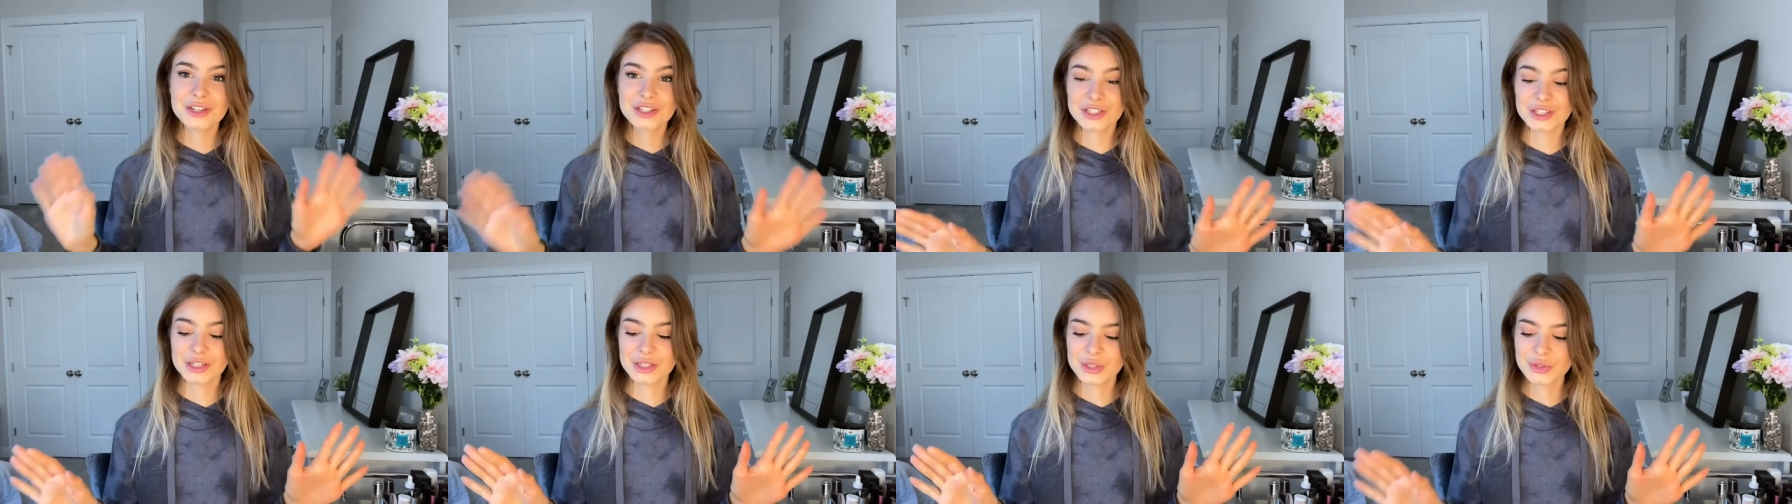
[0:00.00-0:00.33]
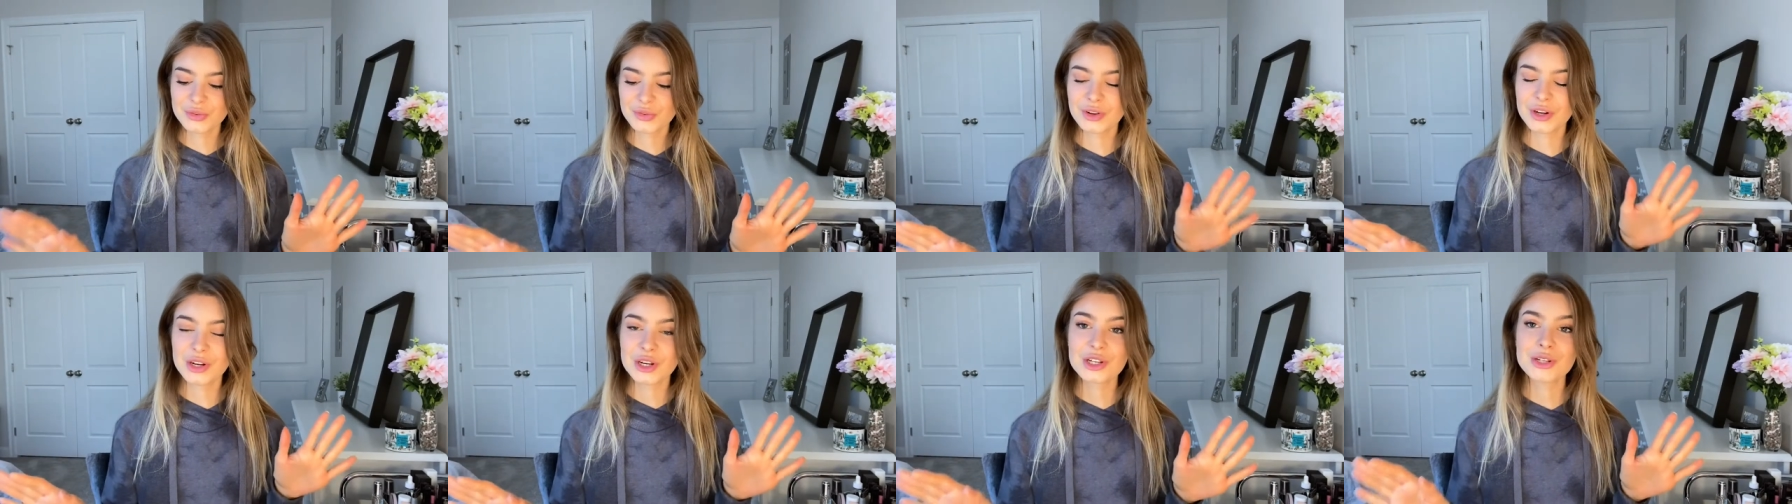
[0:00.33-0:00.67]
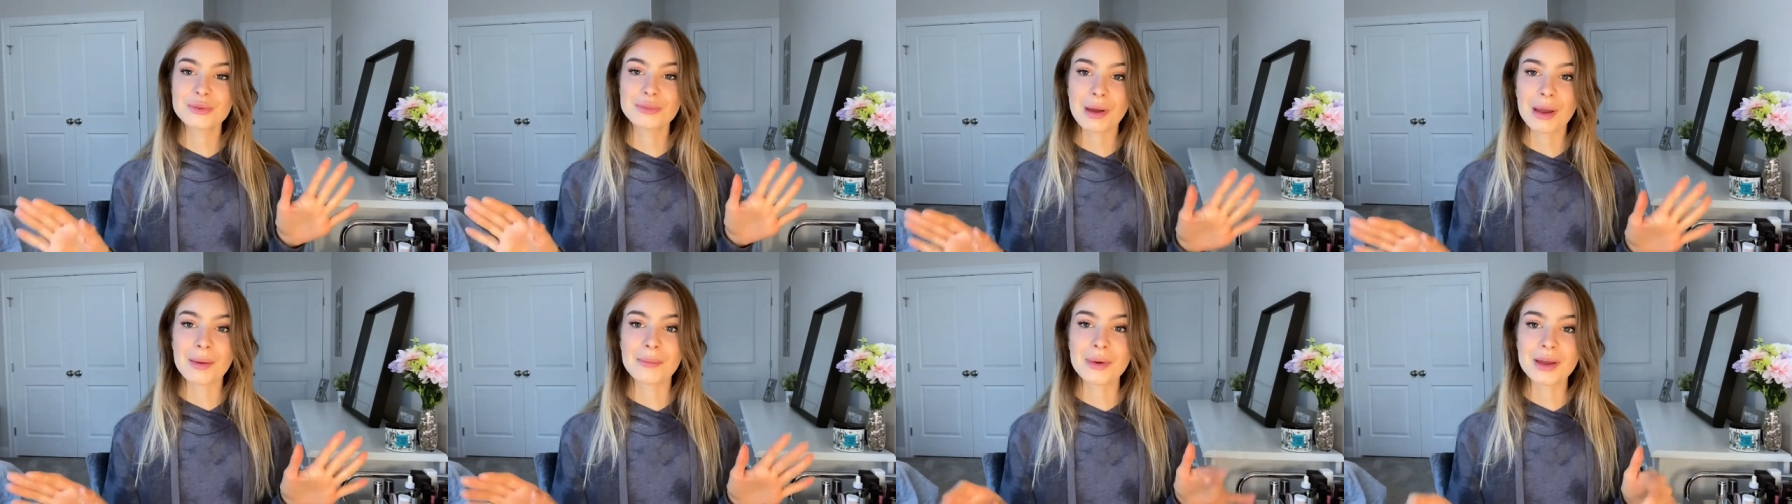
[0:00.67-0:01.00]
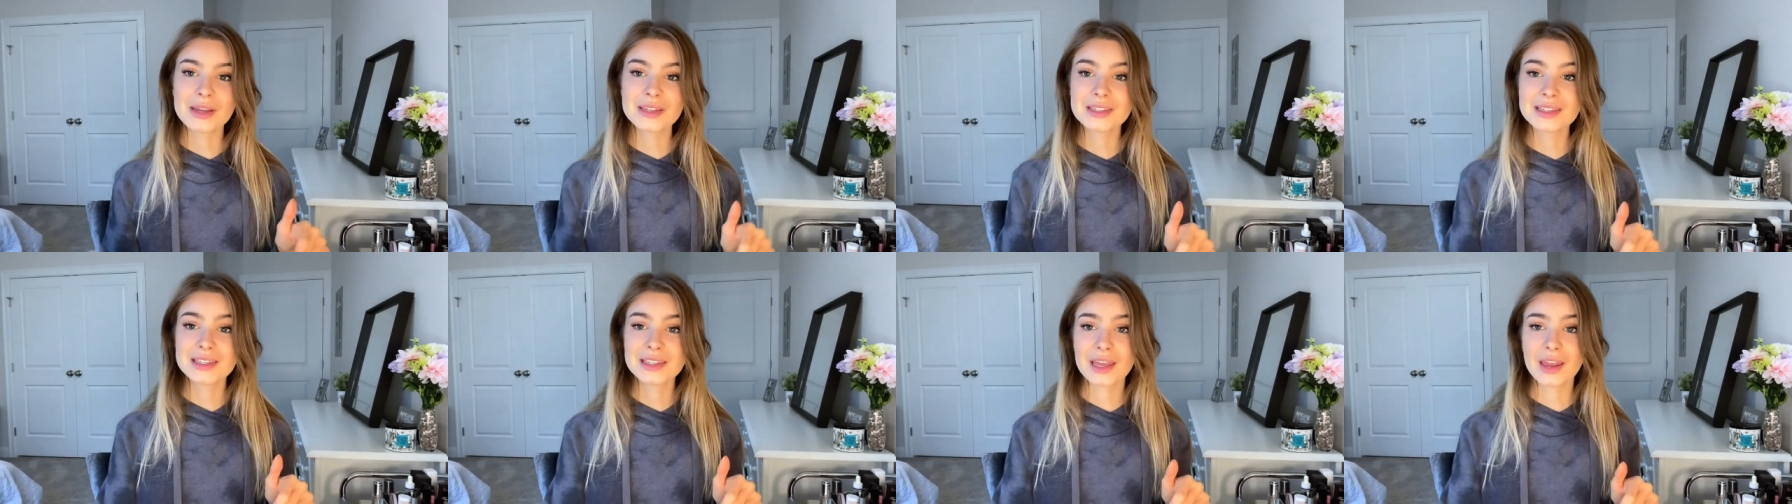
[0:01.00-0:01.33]
just finished my
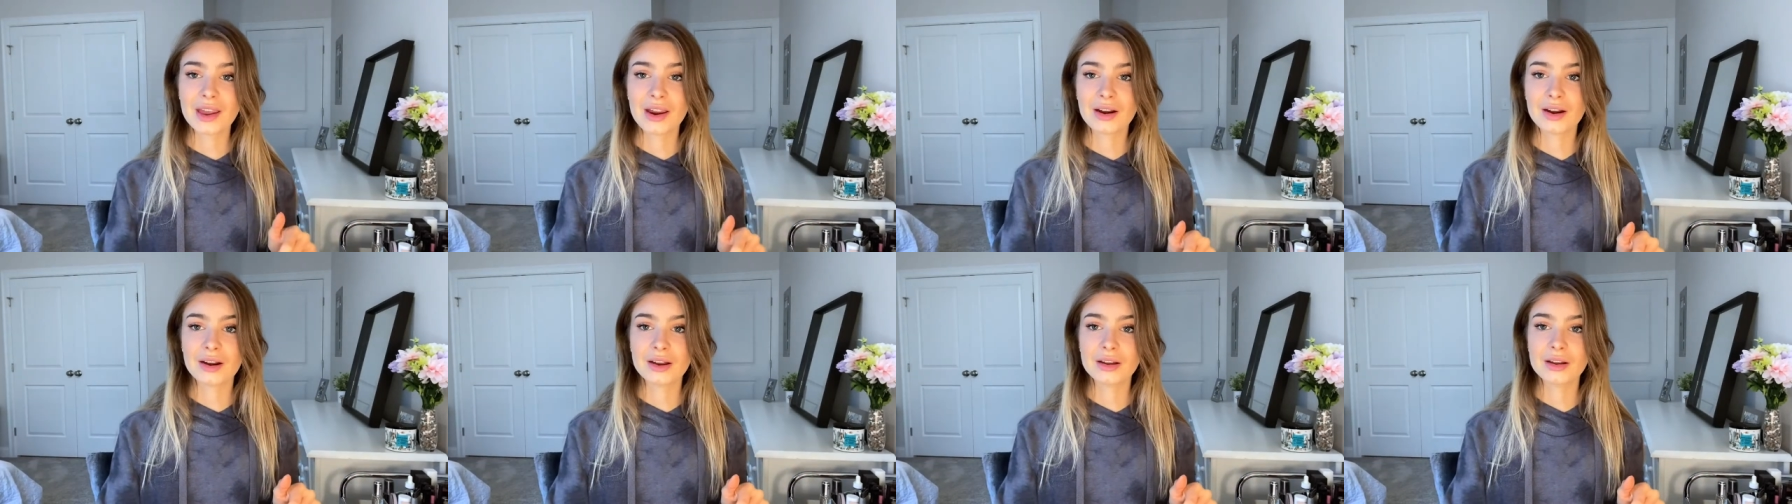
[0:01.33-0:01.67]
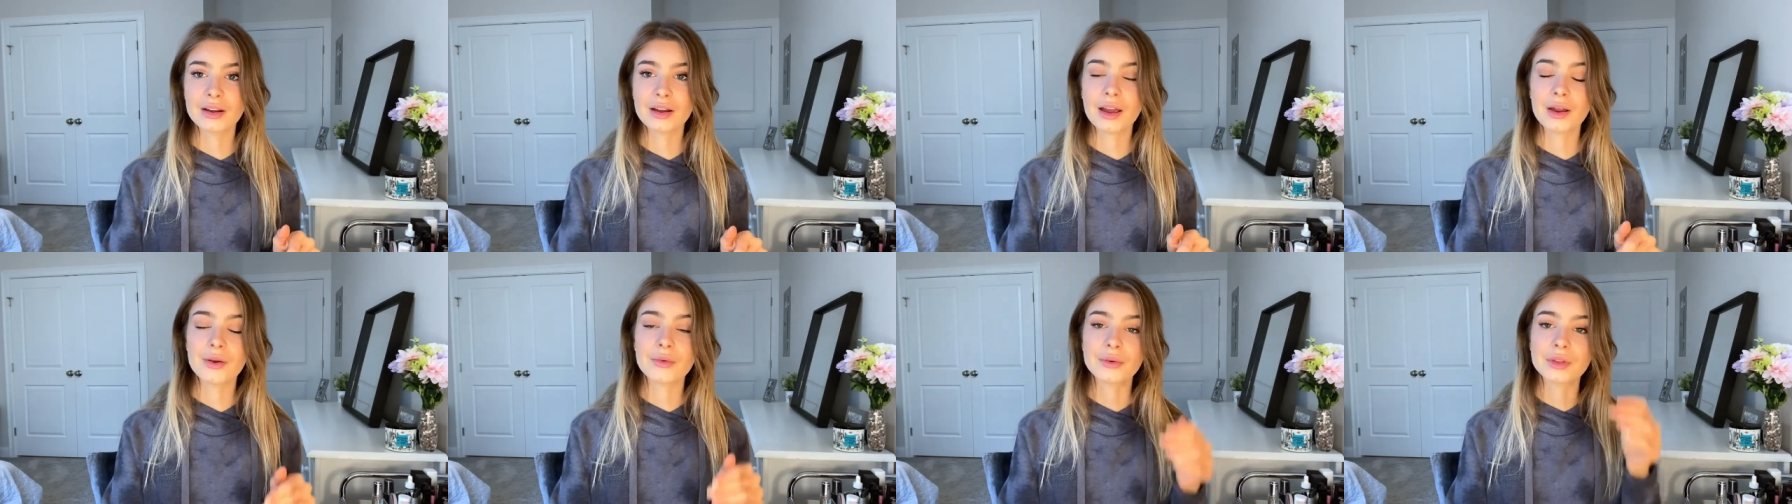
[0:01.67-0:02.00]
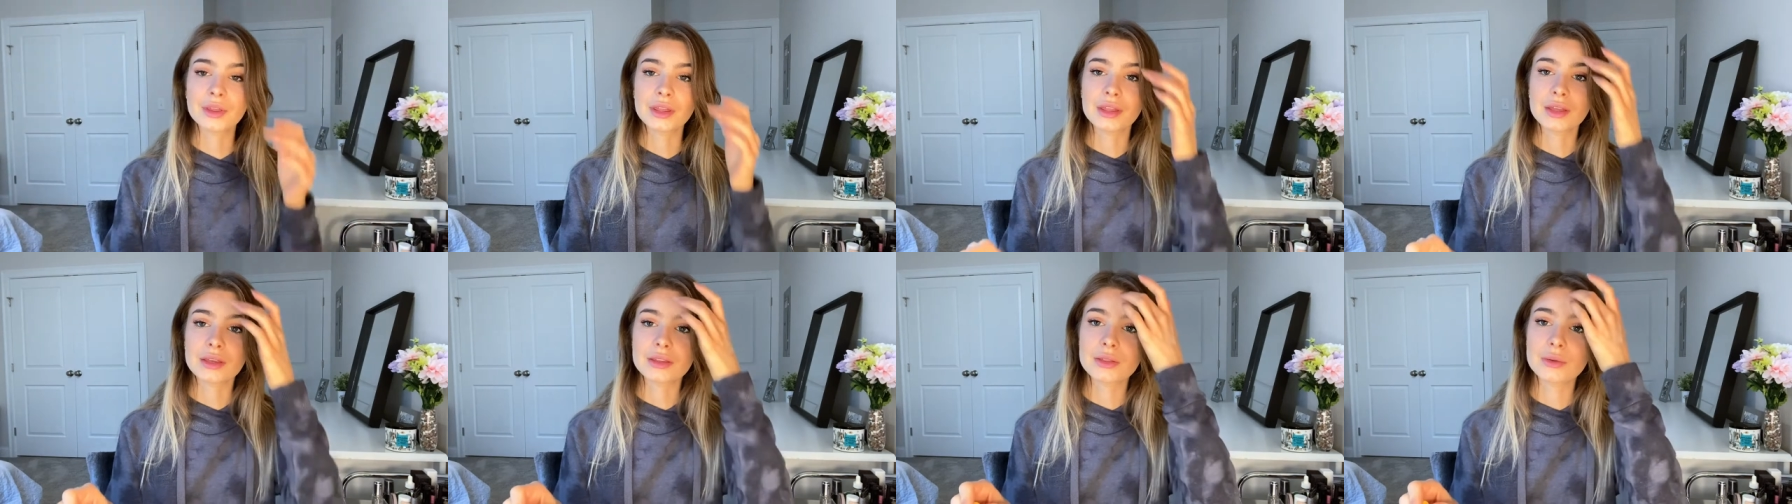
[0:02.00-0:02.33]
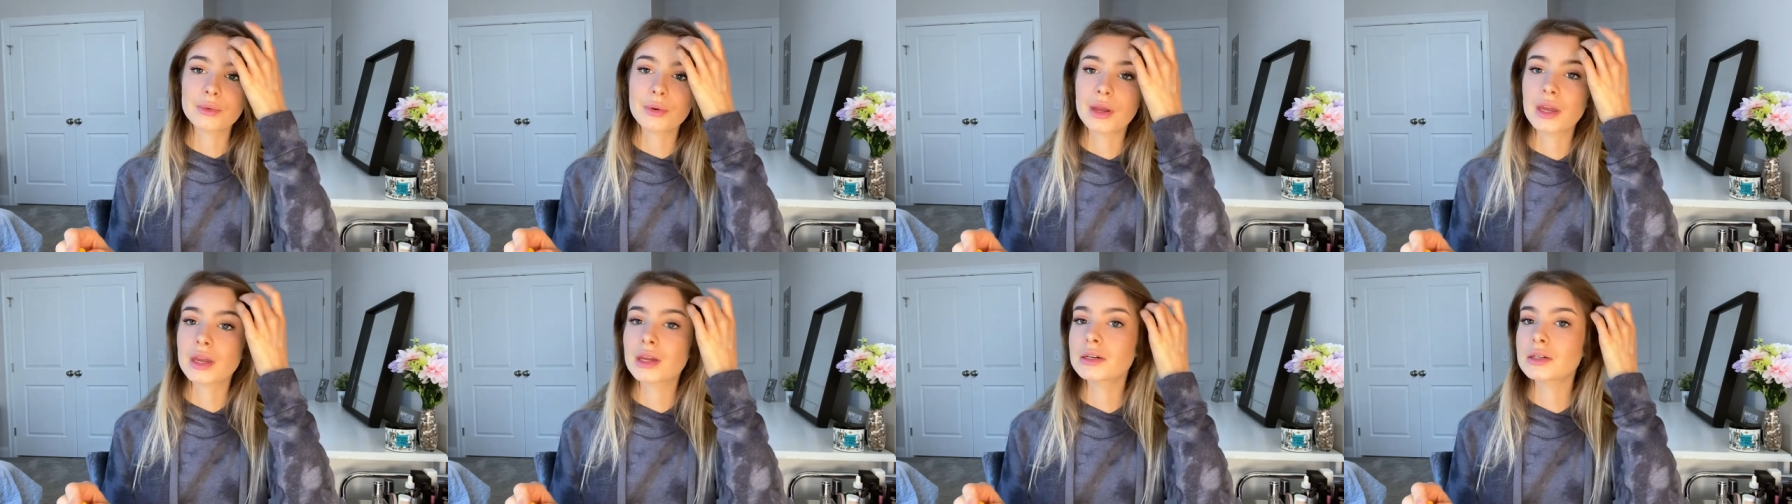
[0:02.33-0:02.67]
mascara. I really like the
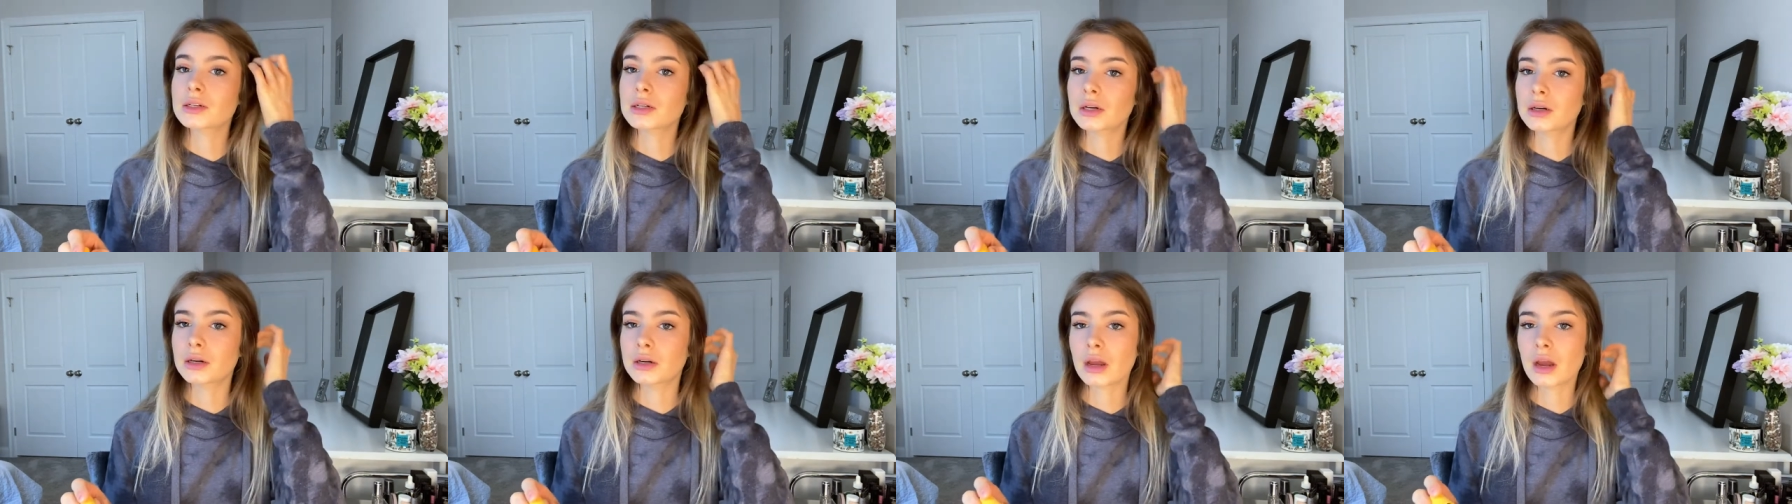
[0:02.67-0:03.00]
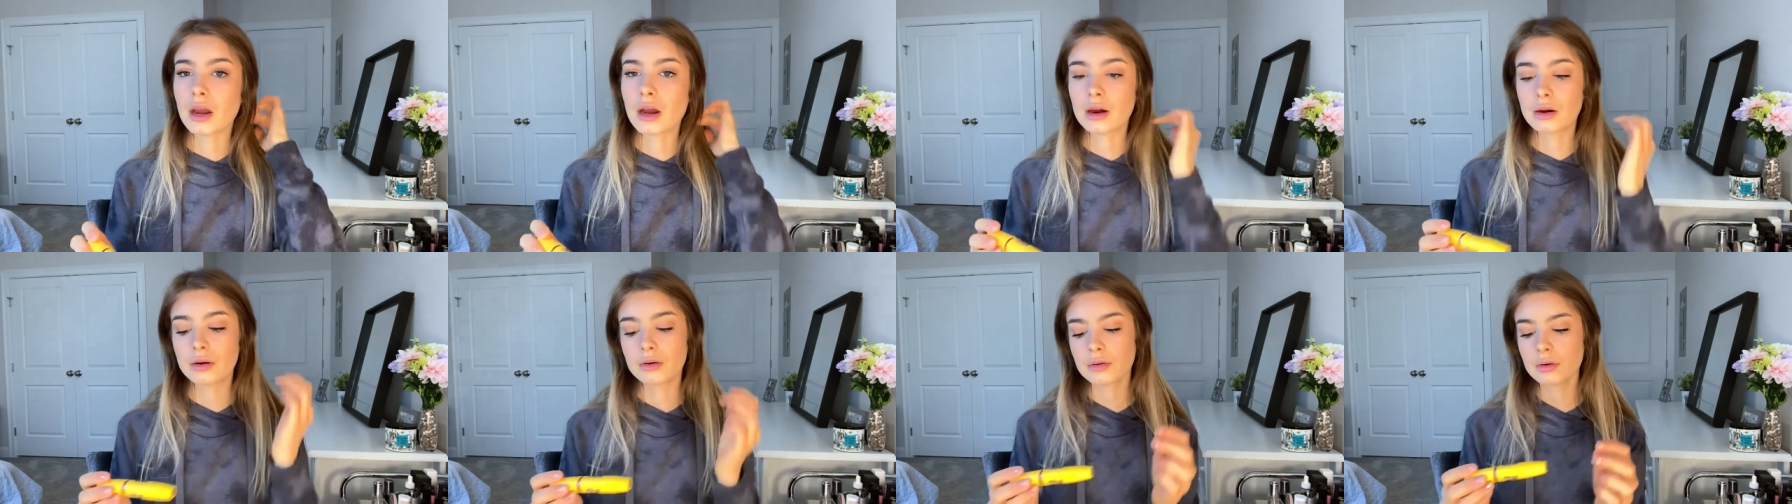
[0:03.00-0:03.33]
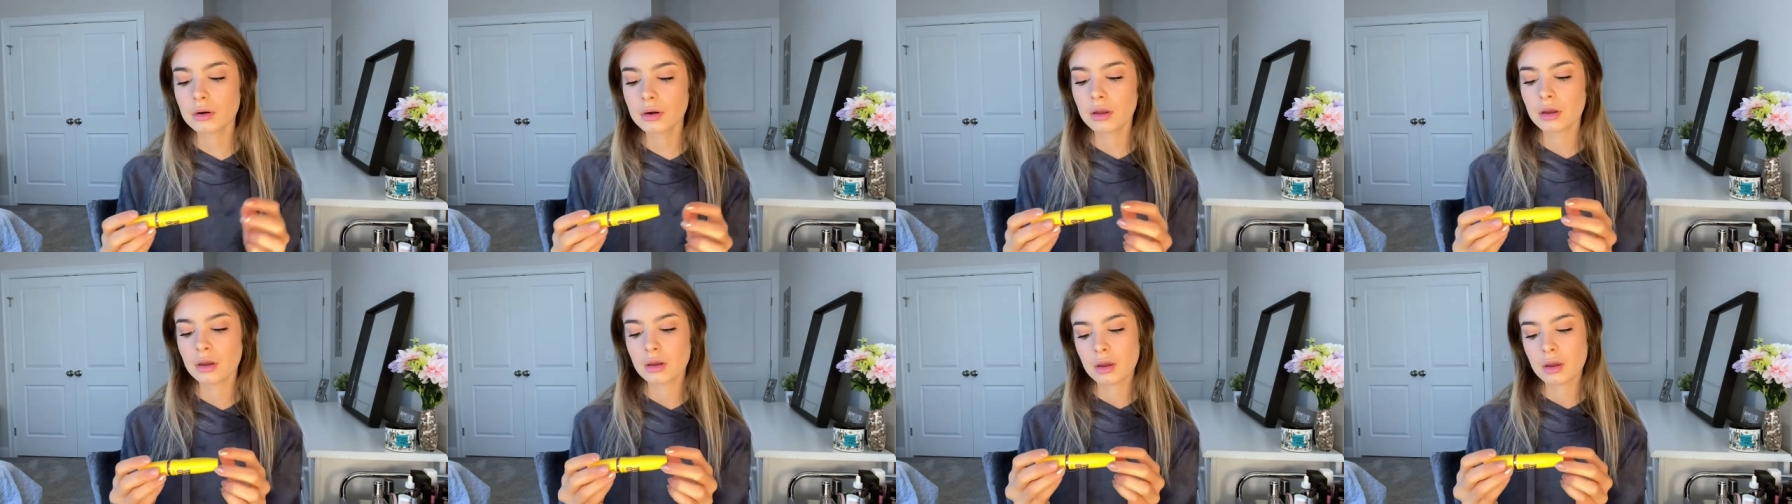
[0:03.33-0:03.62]
way it turned out.